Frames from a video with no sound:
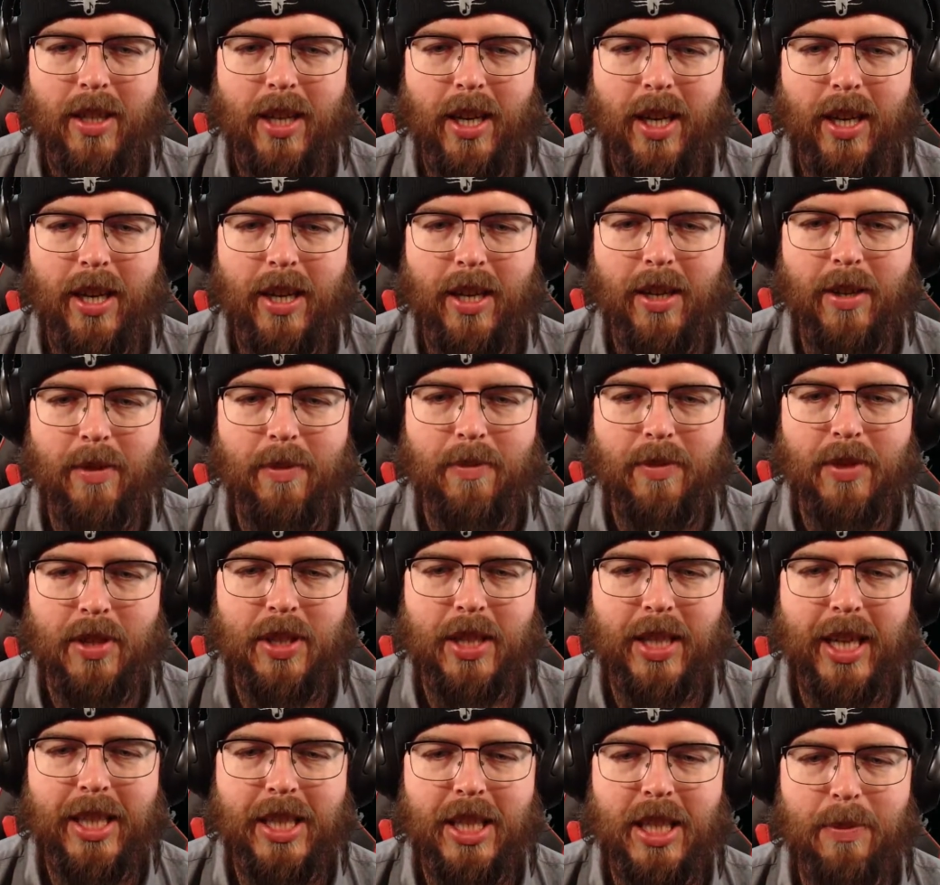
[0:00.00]
Um,
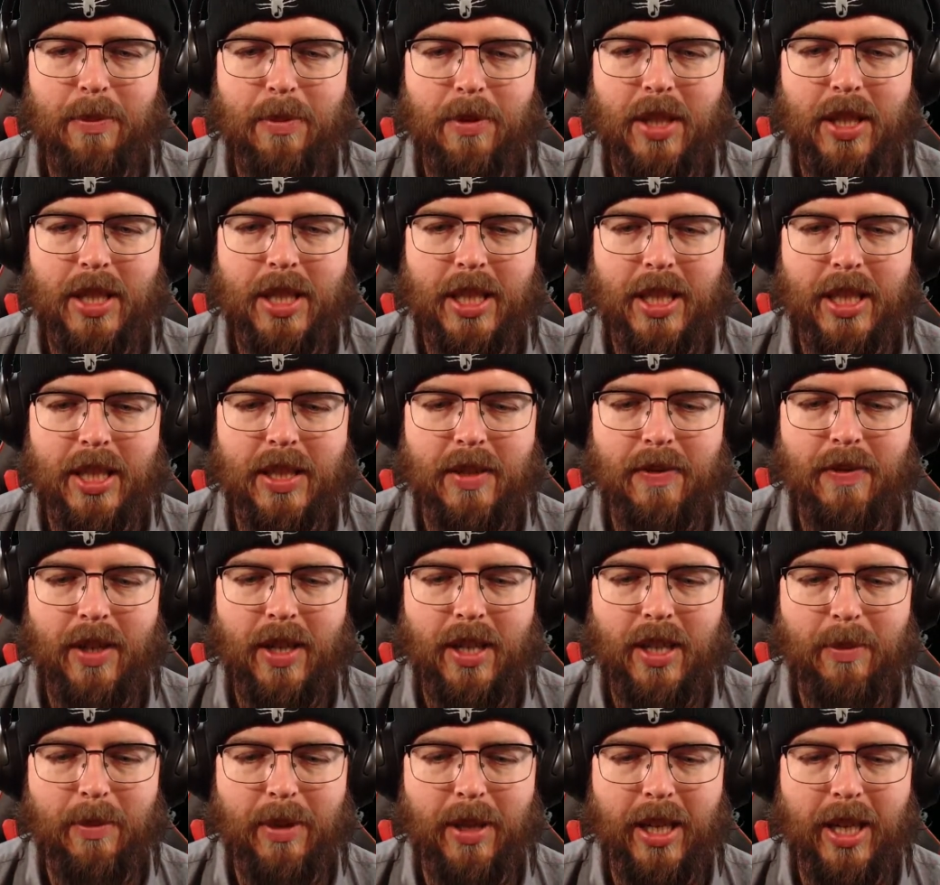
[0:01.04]
so that's depressing as
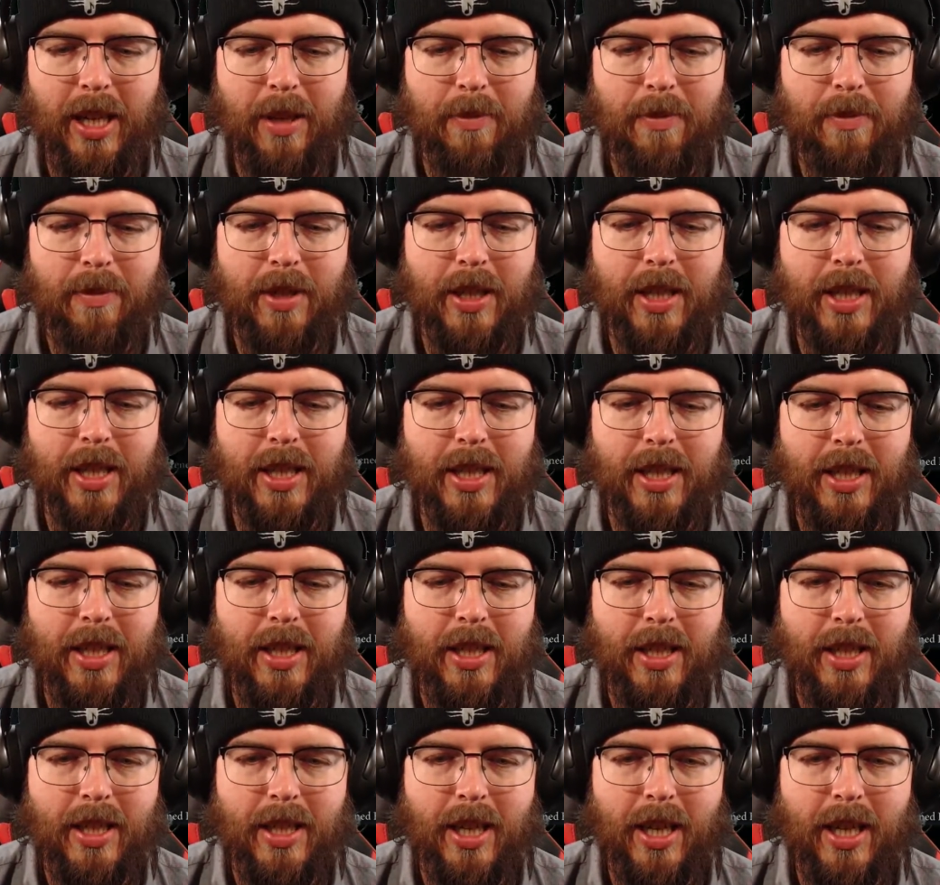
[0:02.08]
fuck, man. I'm really
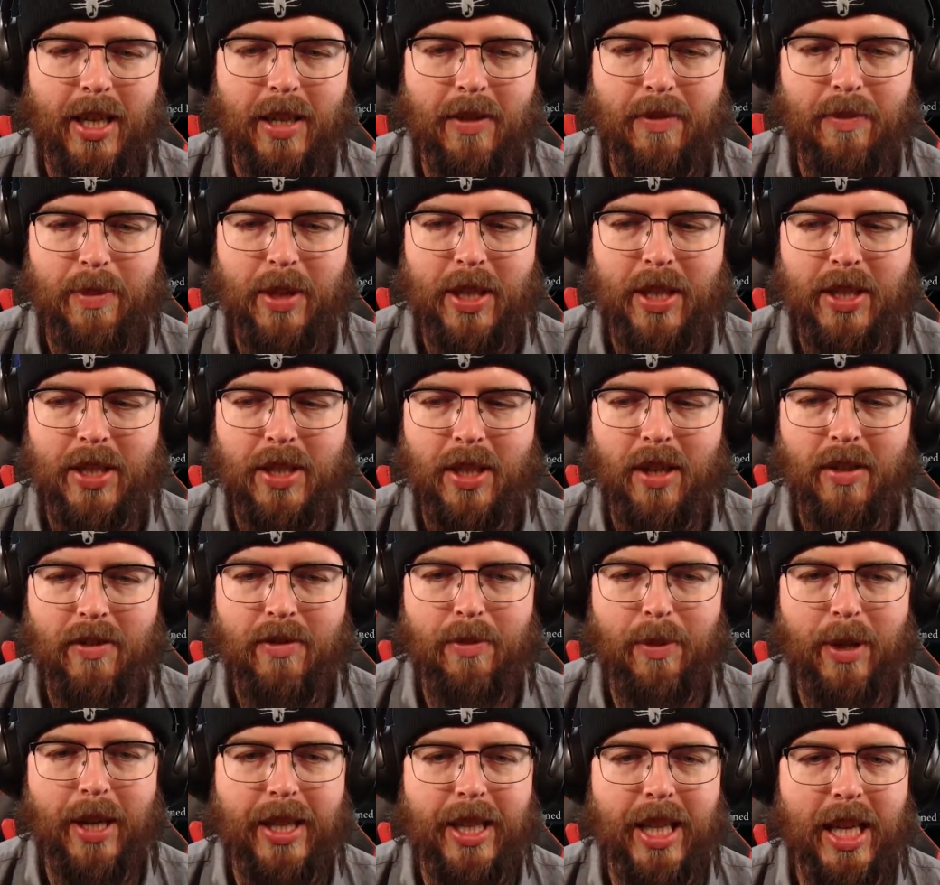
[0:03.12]
kind of pissed
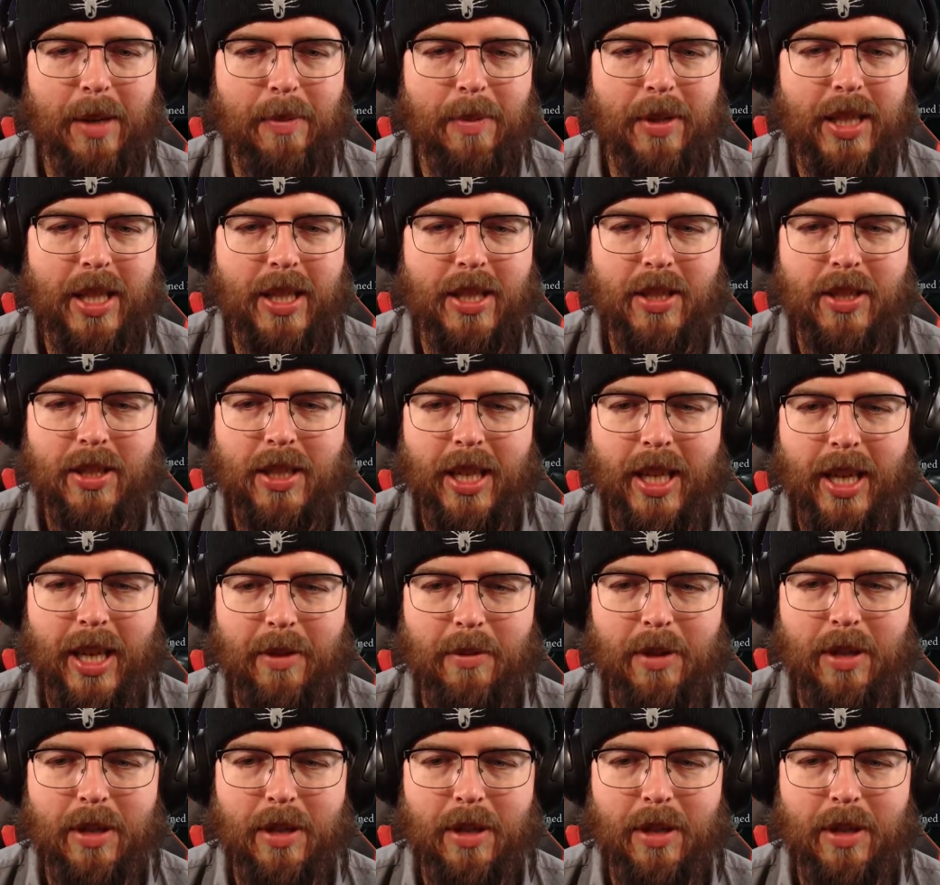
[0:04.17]
off by that, but that's okay.